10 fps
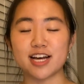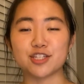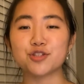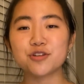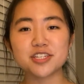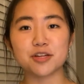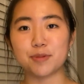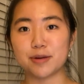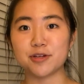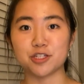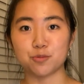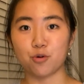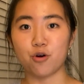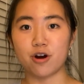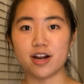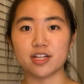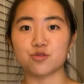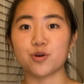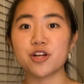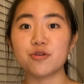as soon as a baby is born and is
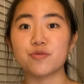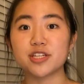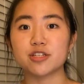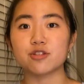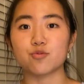one of the reasons